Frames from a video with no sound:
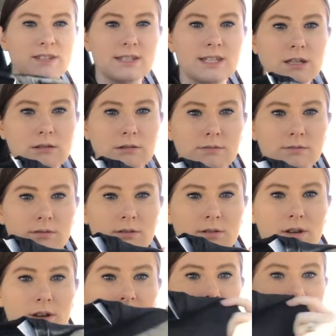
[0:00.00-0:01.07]
you guys even see?
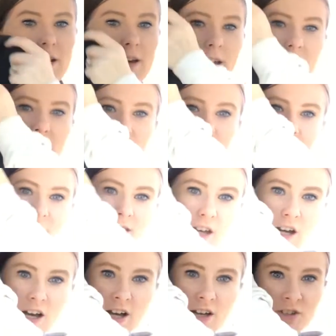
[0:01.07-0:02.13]

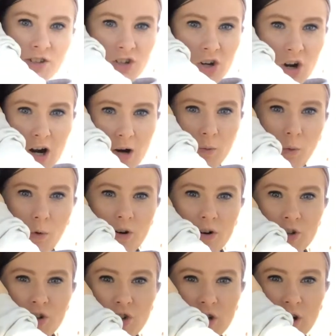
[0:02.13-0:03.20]
This is a
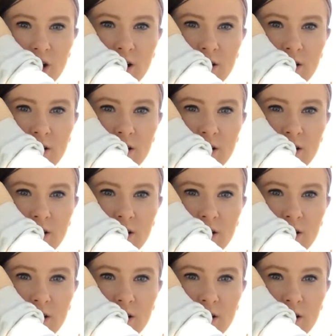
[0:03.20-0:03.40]
Star Wars